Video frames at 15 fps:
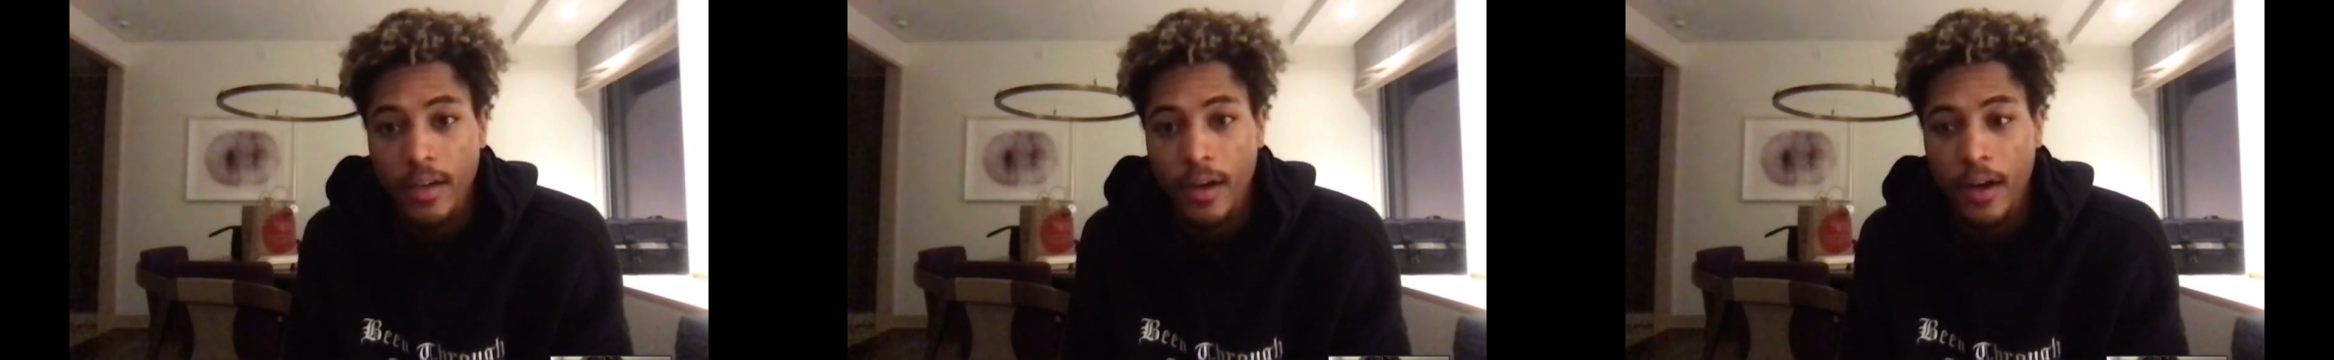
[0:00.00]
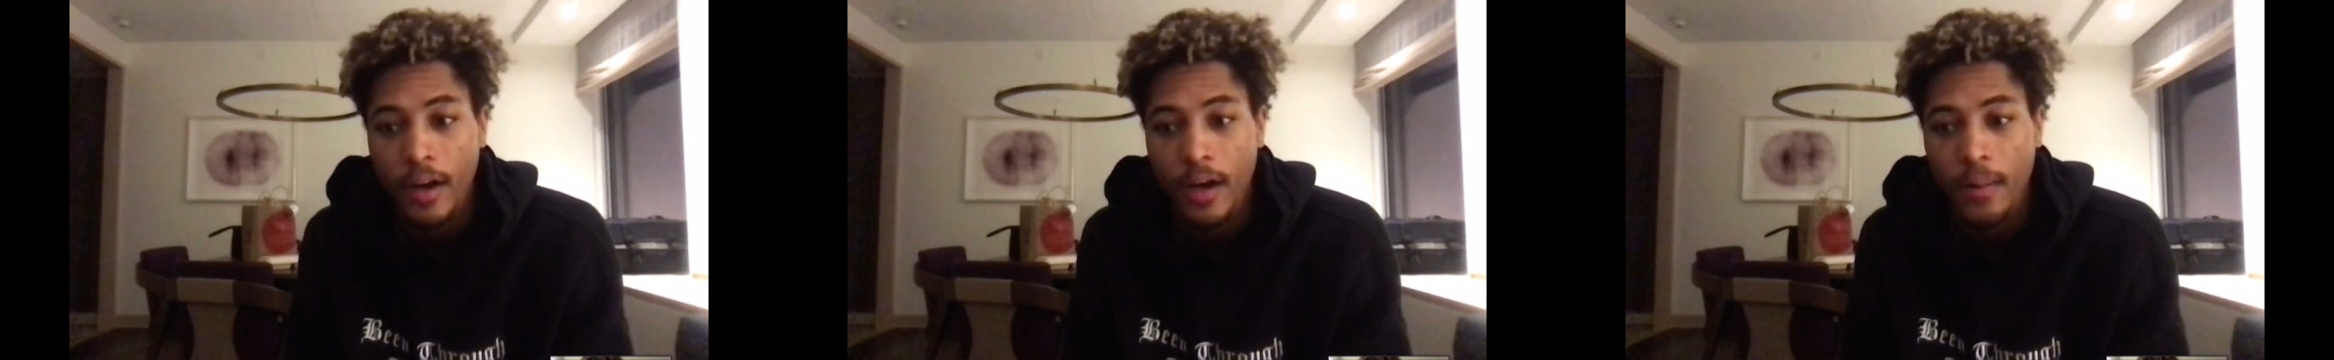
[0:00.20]

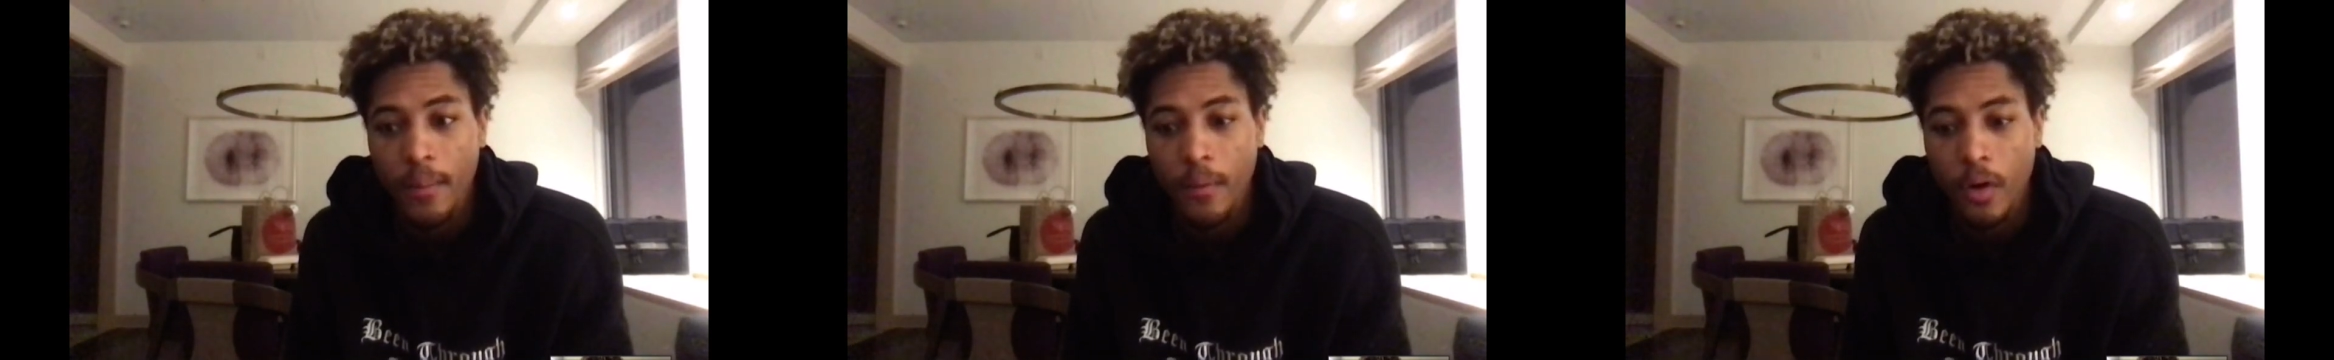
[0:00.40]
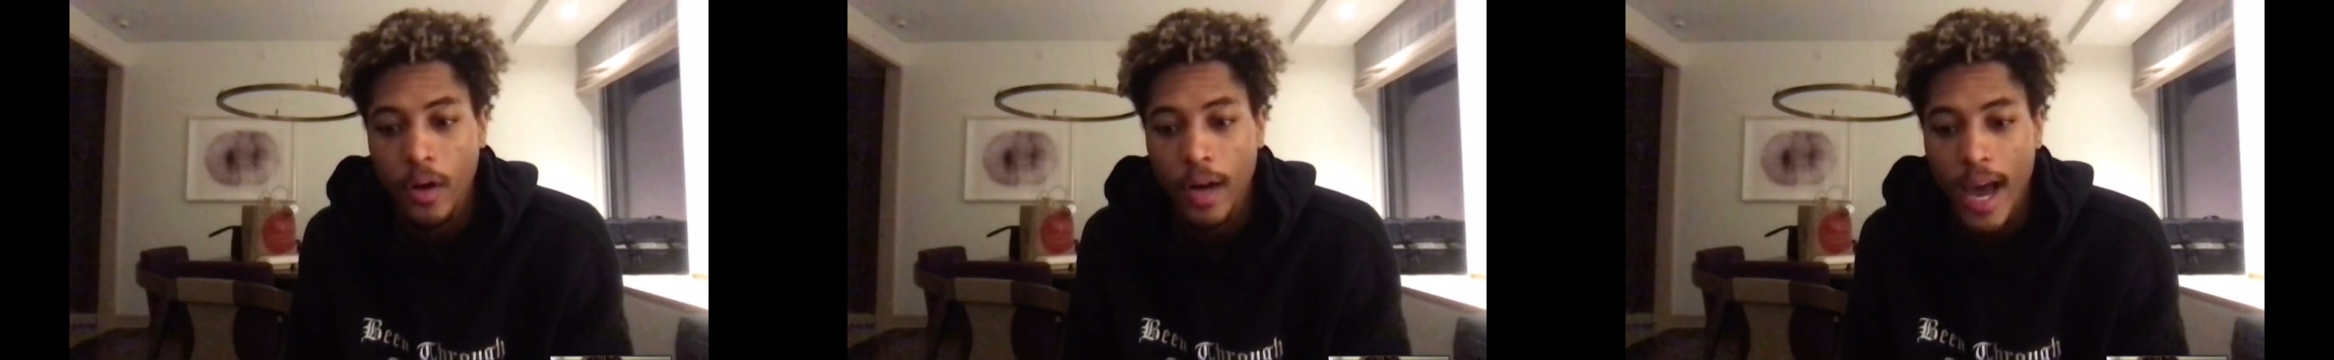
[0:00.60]

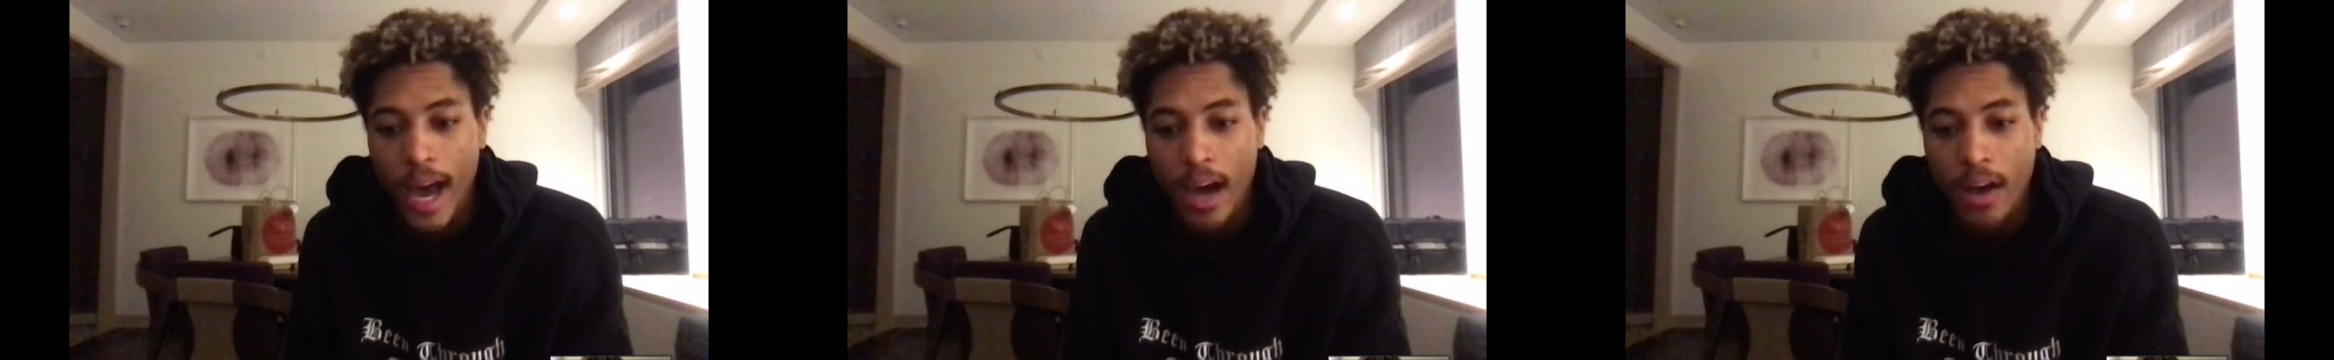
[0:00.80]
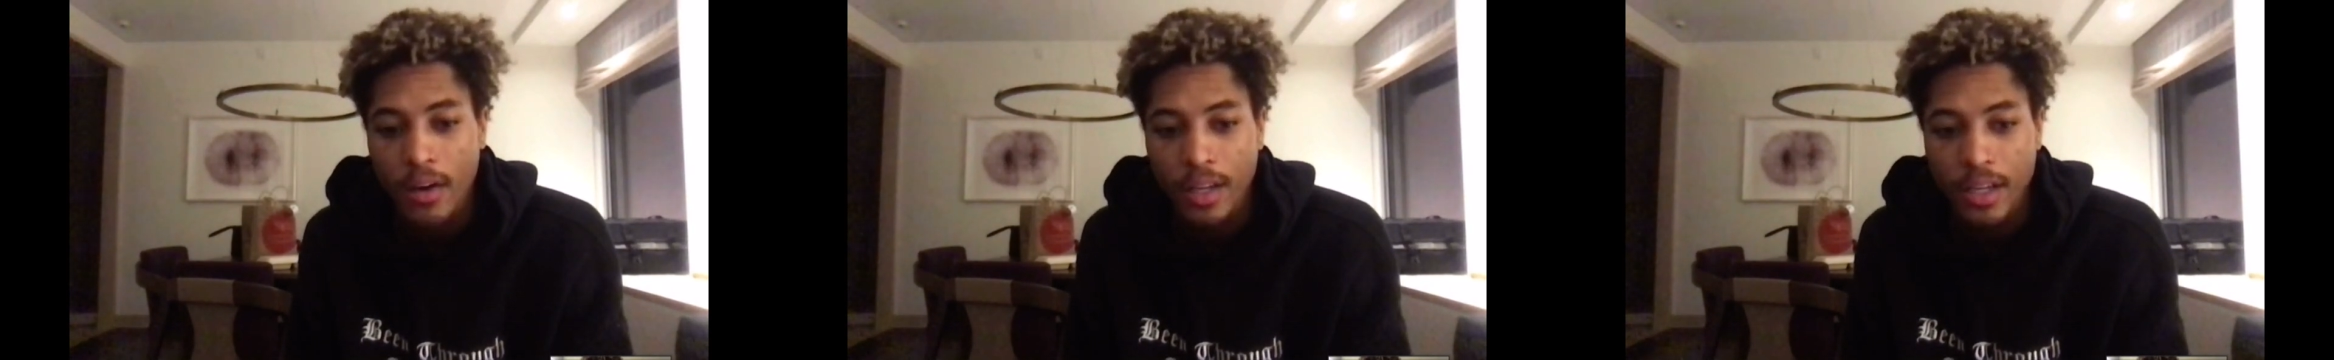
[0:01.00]
on
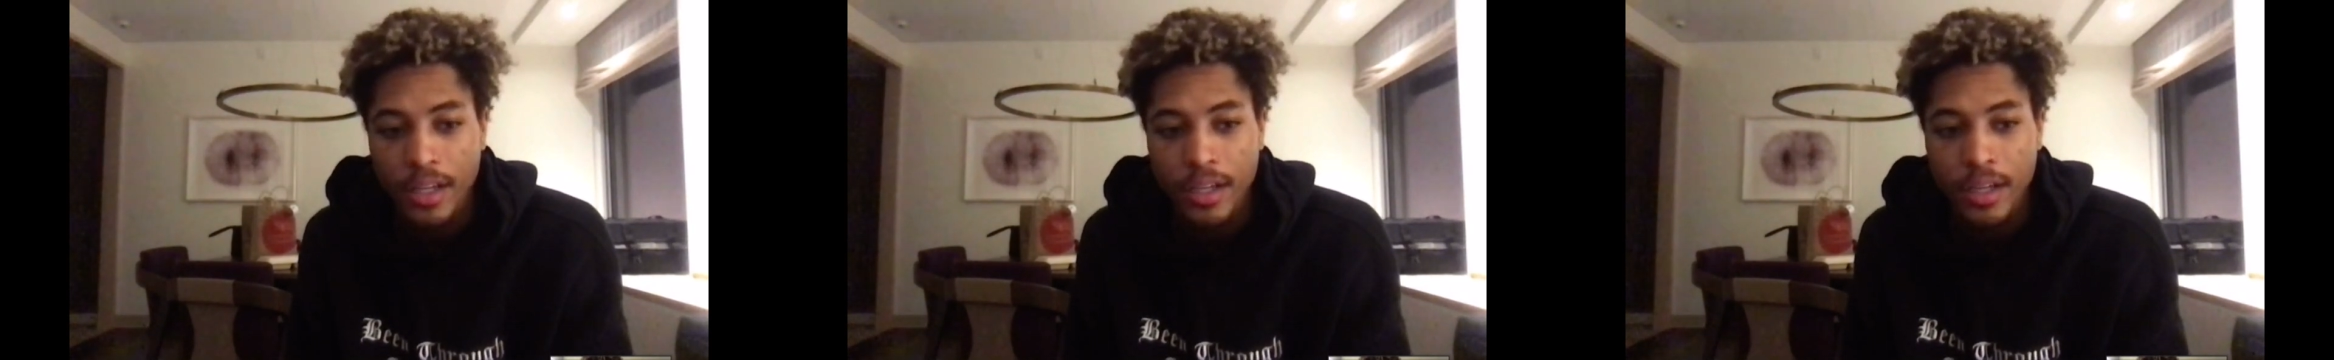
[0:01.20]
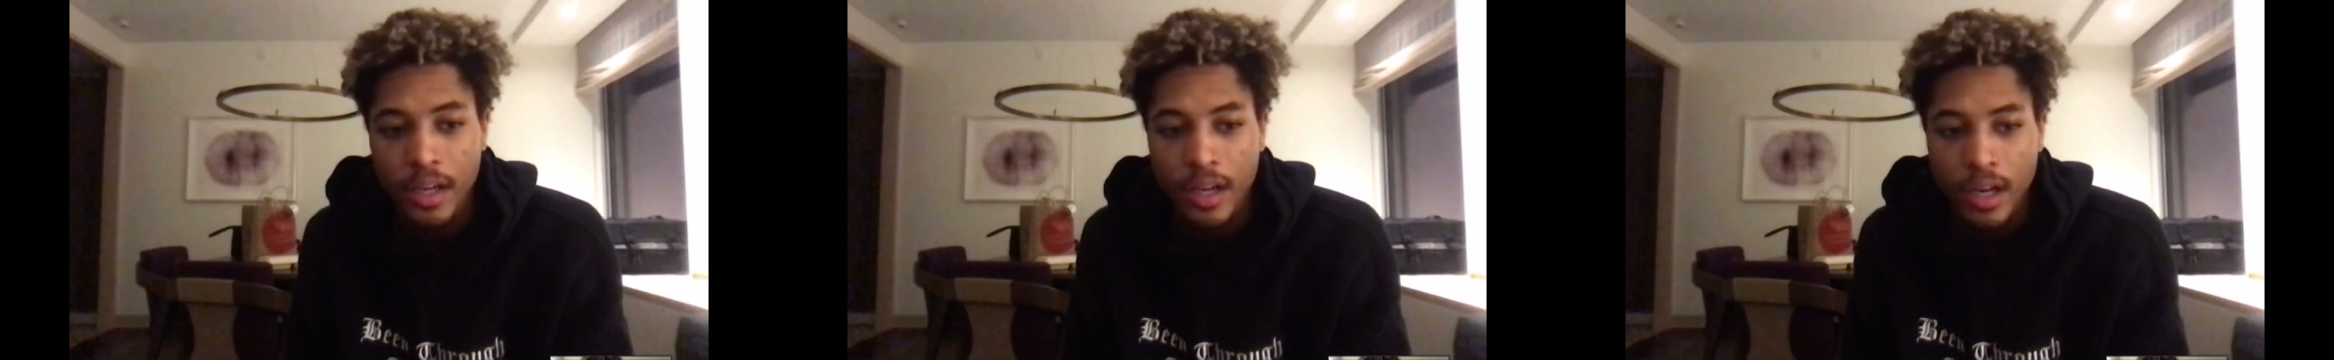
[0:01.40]
how
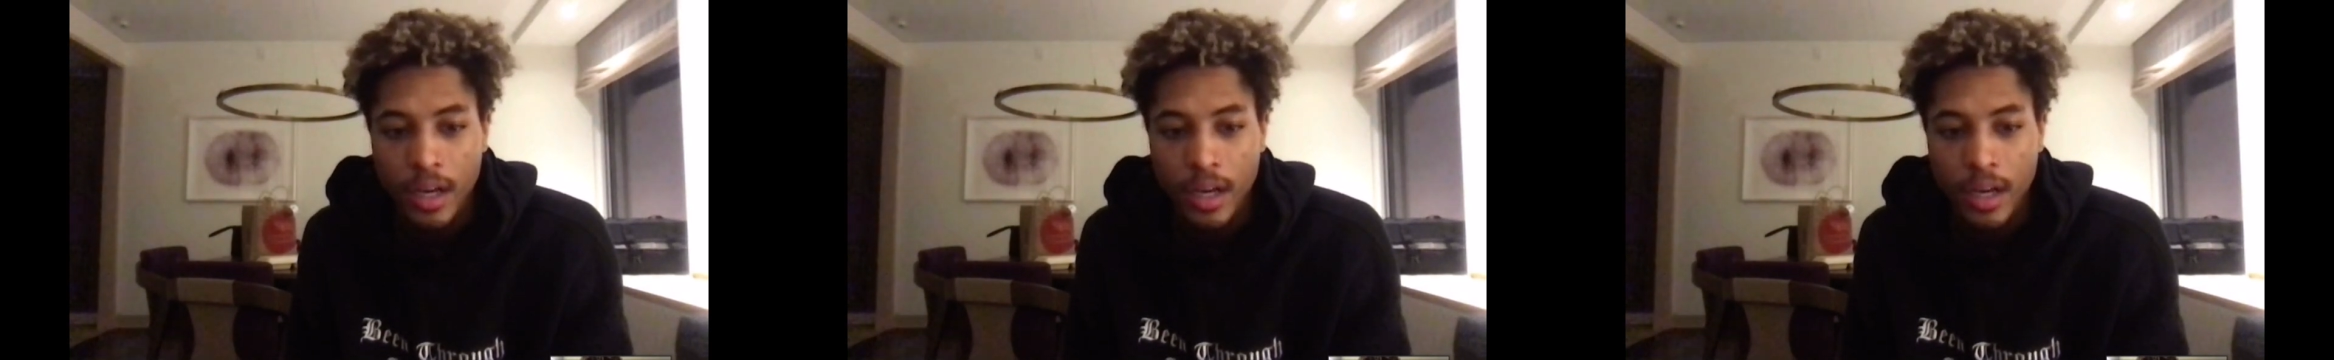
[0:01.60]
he